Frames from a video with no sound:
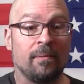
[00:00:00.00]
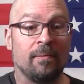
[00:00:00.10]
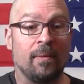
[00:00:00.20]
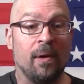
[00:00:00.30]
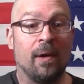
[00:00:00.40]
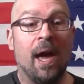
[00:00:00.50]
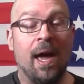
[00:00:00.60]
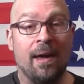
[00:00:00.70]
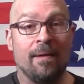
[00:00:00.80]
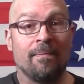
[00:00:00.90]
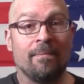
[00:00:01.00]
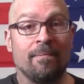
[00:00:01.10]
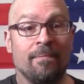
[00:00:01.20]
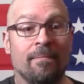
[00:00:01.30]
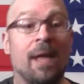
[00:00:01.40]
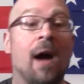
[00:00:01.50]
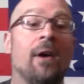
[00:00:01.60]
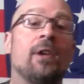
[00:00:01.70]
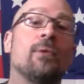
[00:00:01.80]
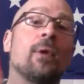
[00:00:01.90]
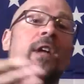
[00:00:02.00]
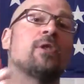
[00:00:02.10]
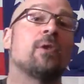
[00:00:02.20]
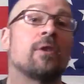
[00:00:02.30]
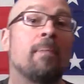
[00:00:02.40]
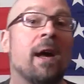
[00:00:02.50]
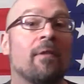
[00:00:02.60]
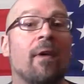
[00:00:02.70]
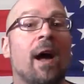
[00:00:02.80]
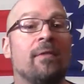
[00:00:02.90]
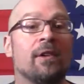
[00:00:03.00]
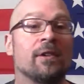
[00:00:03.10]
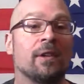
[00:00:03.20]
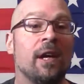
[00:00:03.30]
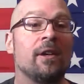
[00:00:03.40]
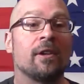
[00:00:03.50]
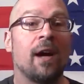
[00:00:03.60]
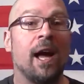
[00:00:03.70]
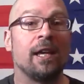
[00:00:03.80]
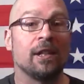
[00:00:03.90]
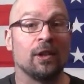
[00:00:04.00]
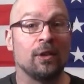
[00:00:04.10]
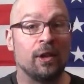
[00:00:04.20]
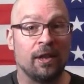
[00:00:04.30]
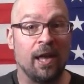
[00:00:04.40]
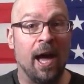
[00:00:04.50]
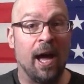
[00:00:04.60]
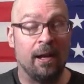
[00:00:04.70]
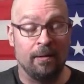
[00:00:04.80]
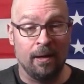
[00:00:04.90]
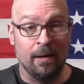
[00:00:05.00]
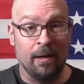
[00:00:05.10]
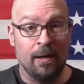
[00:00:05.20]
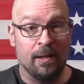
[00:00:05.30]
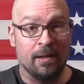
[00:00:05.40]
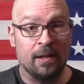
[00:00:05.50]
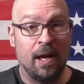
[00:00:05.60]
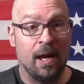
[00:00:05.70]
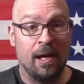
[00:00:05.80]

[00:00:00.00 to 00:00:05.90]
Okay. Now, in retrospect, 5 years later, I can look at that and say,